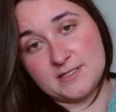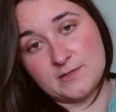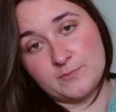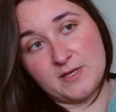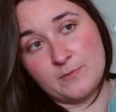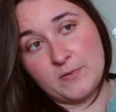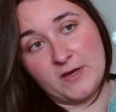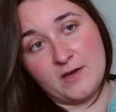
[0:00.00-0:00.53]
up
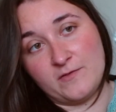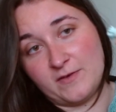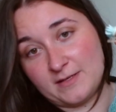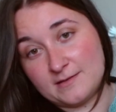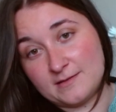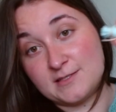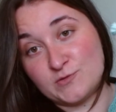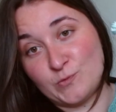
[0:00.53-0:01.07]
being perfect,
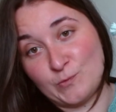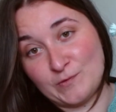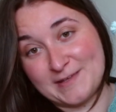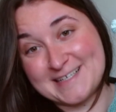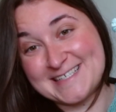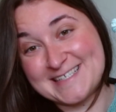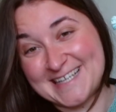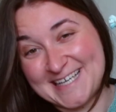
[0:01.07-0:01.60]
and that's all
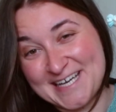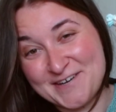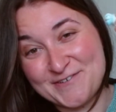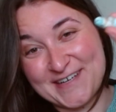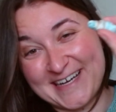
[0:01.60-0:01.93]
that's left.